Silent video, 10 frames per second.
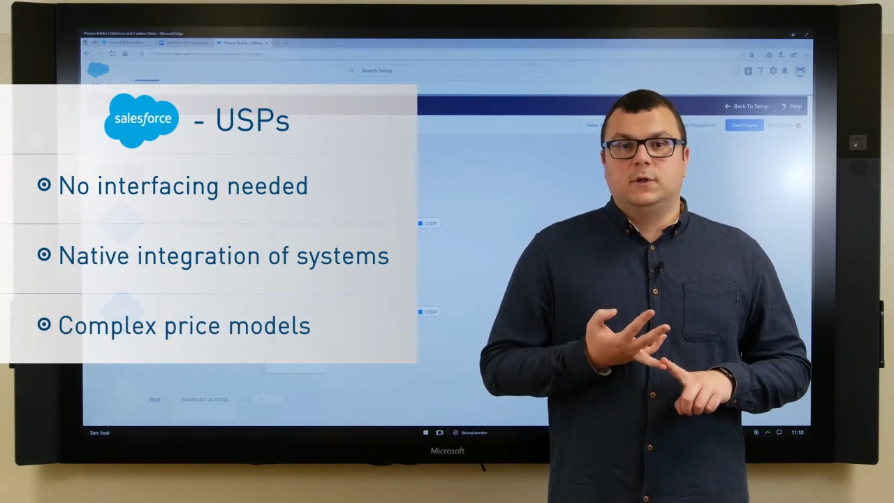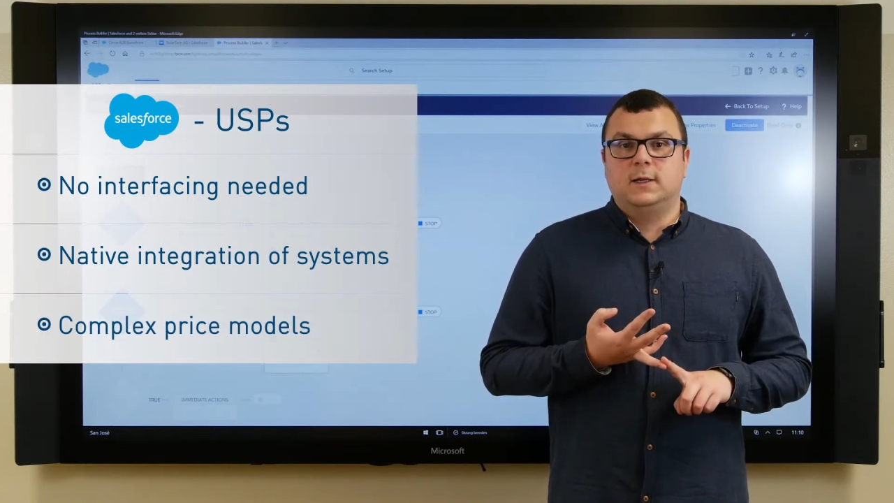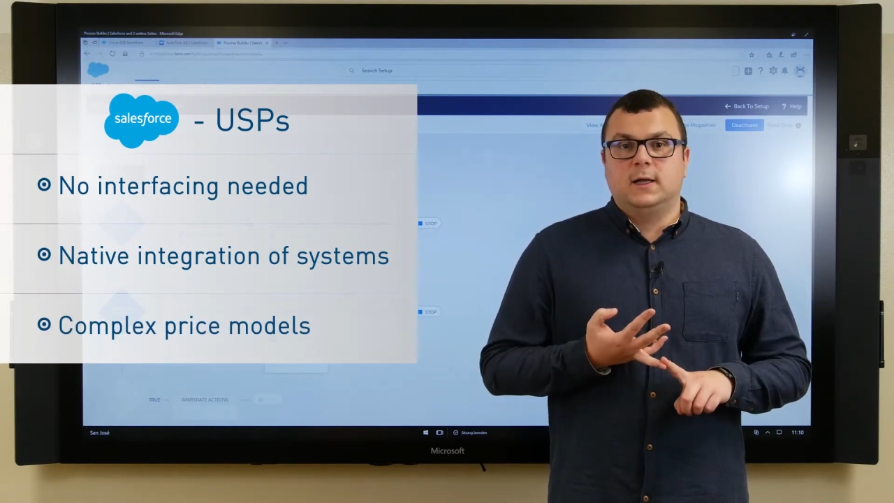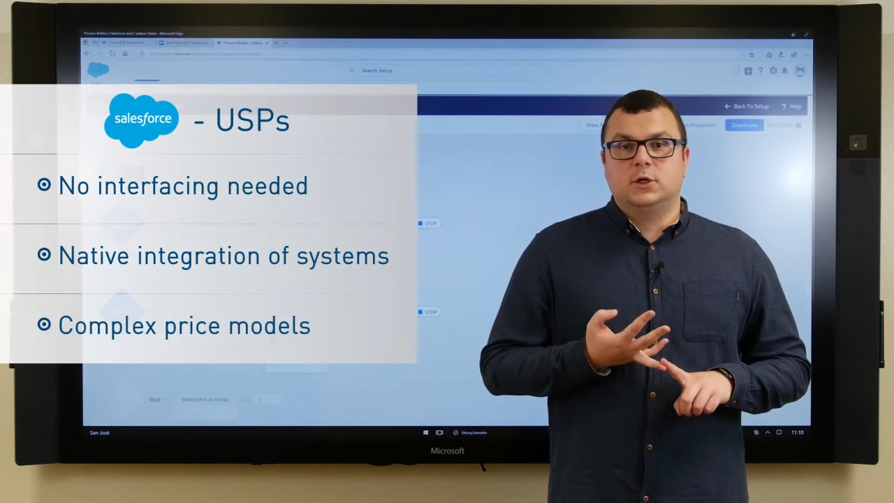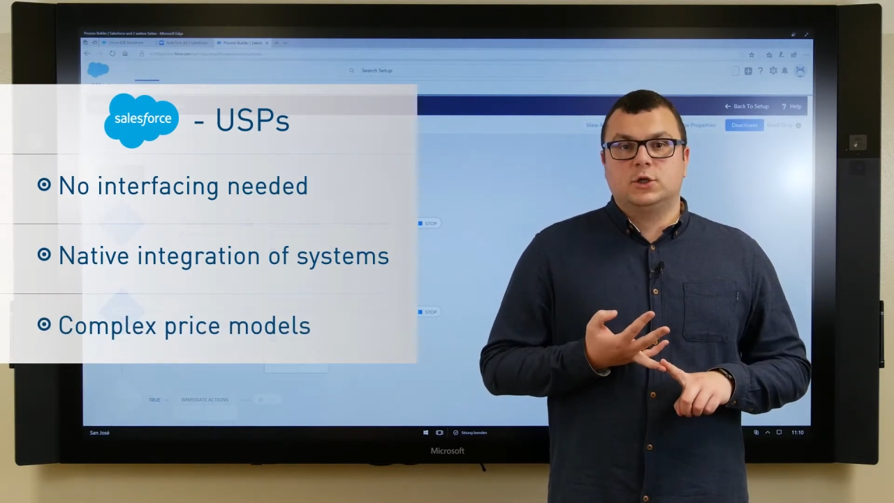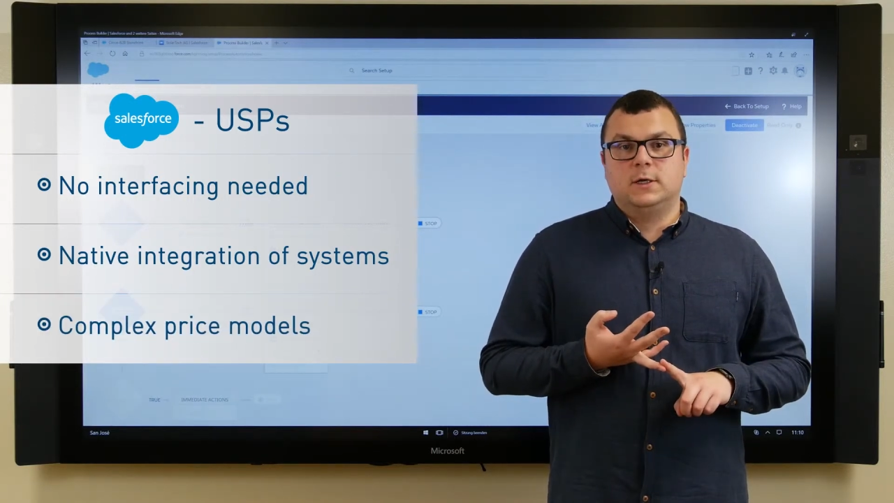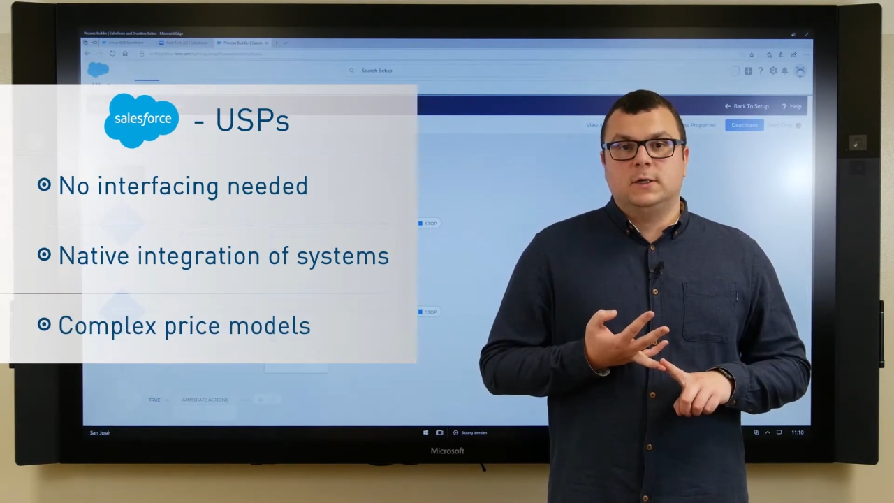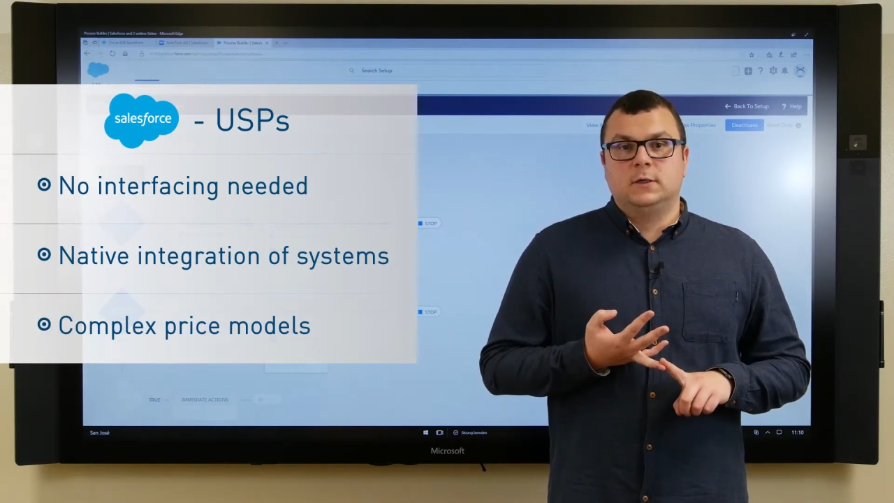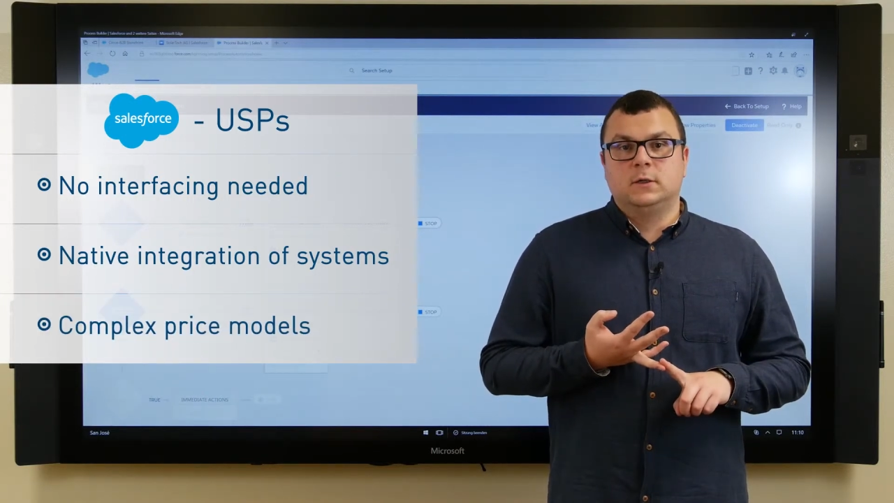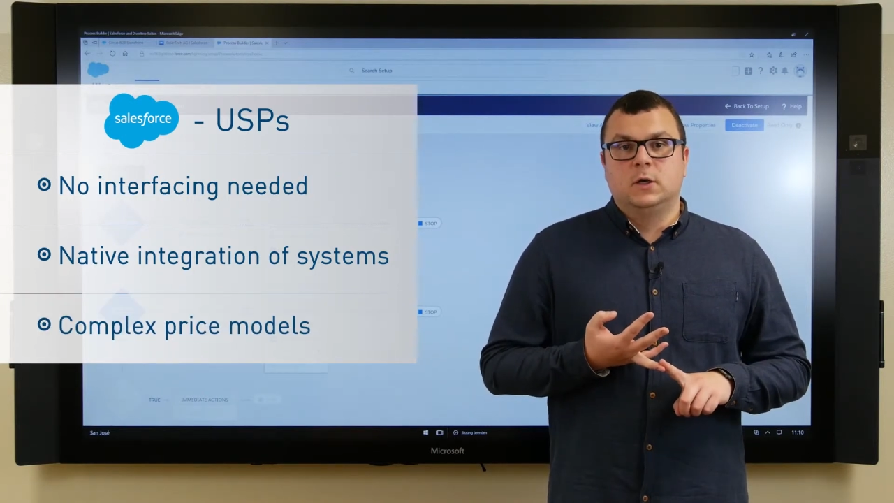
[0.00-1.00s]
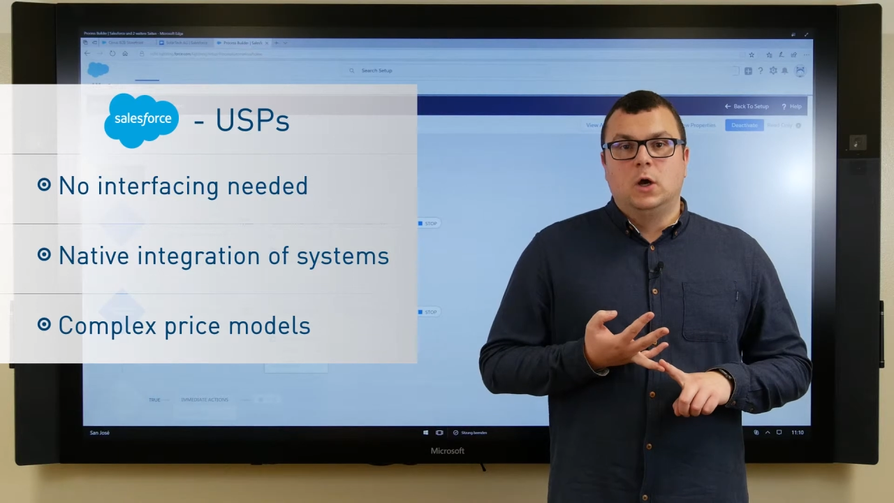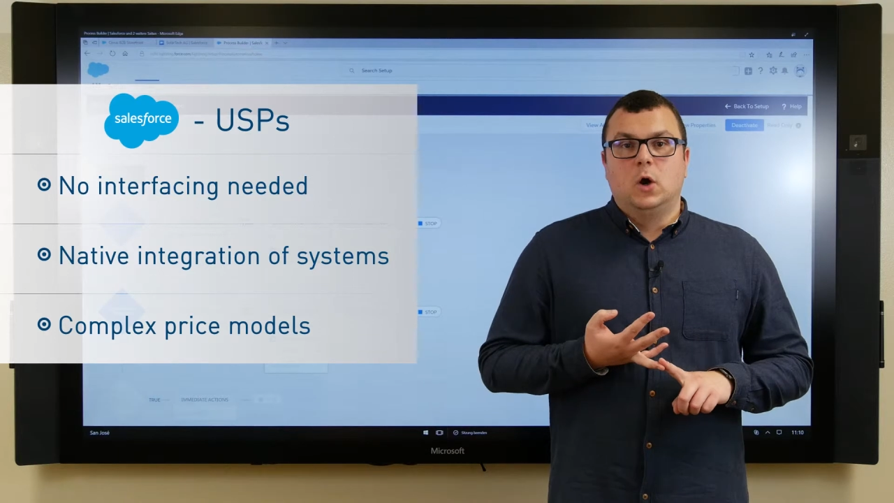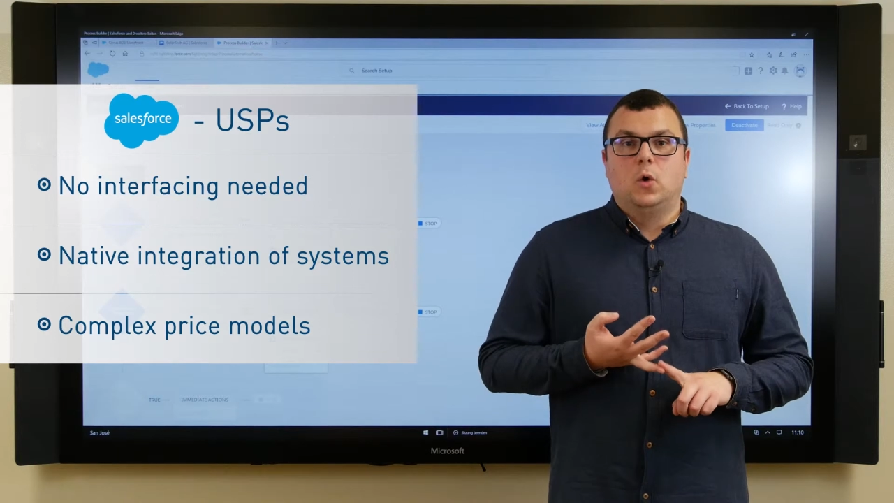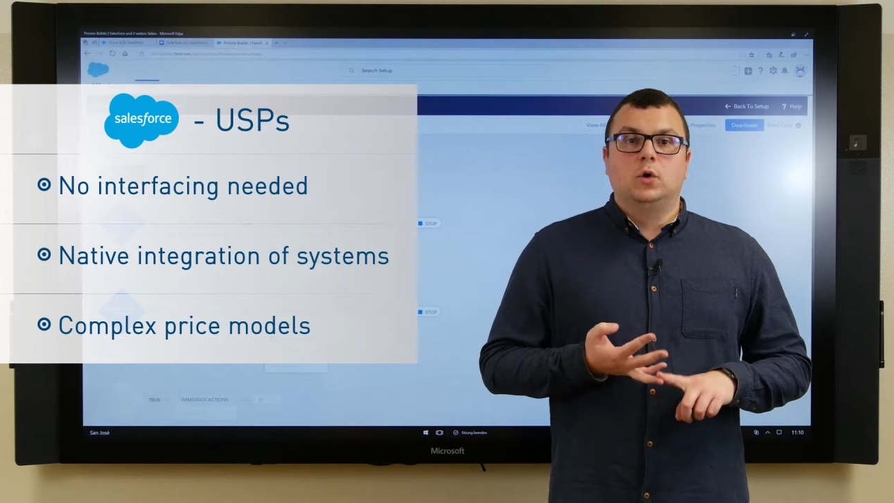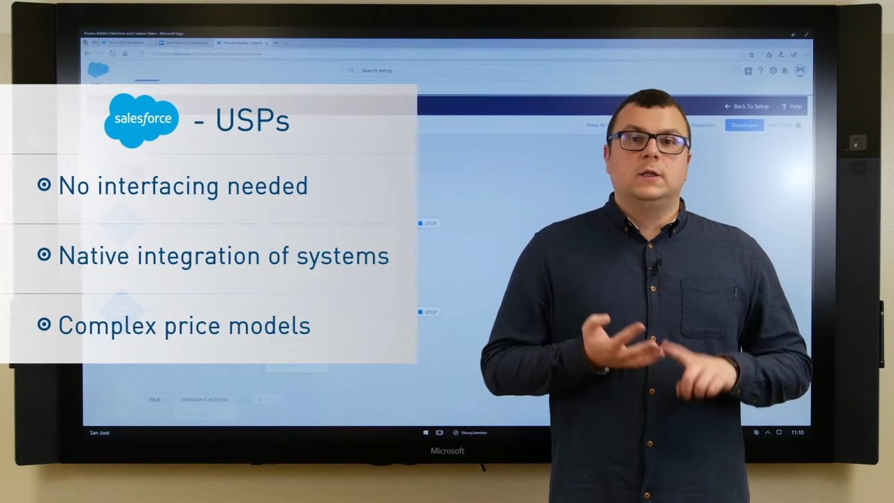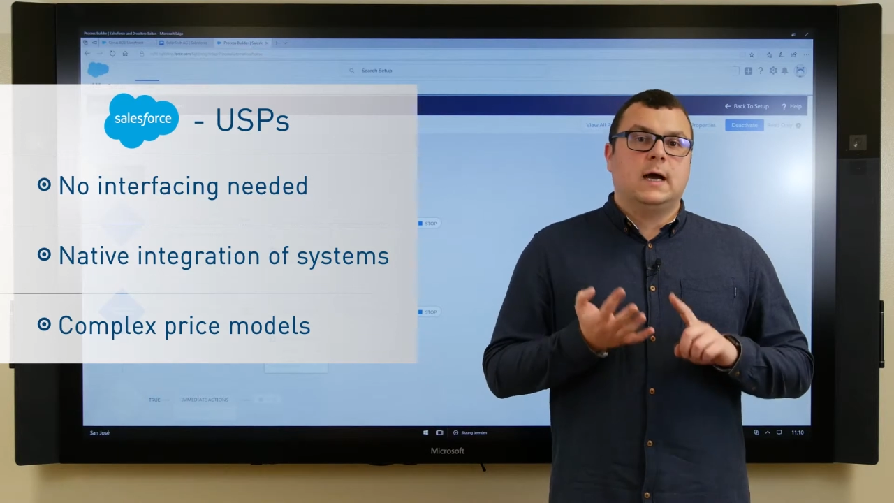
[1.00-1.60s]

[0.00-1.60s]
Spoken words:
can present complex pricing models